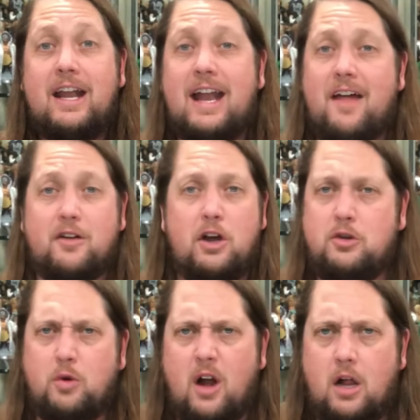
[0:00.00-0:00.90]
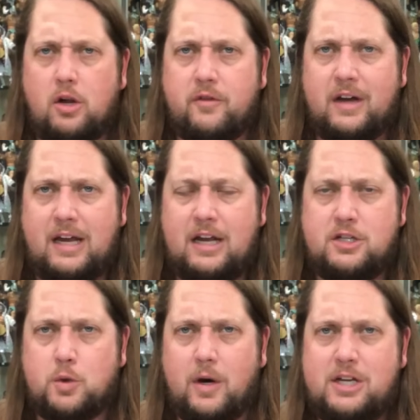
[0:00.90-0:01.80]
Now they're going to do it all over again in
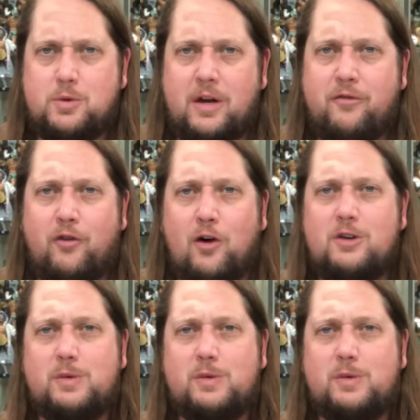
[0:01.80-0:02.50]
twenty twenty-four as